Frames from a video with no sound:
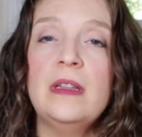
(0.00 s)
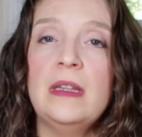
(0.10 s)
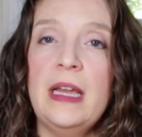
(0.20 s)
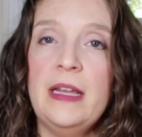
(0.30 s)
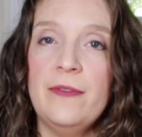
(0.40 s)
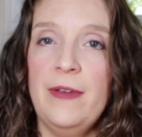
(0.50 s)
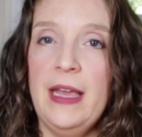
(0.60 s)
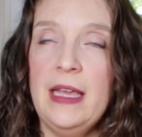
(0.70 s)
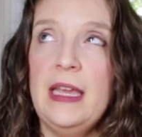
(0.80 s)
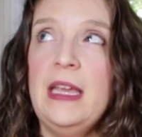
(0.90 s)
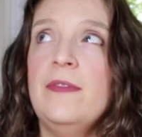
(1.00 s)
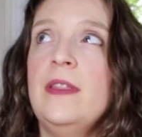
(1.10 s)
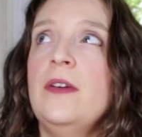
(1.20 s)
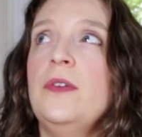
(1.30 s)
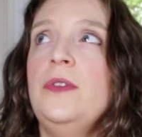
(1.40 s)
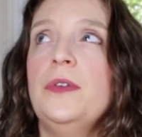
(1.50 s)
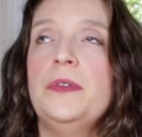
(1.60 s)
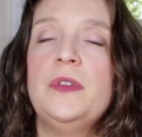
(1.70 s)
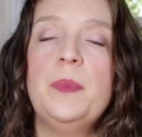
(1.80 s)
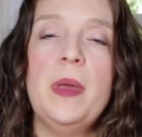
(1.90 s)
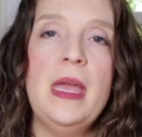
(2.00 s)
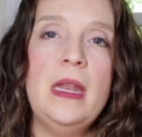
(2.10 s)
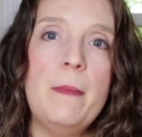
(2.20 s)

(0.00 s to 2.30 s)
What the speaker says: like a fake, even though you spent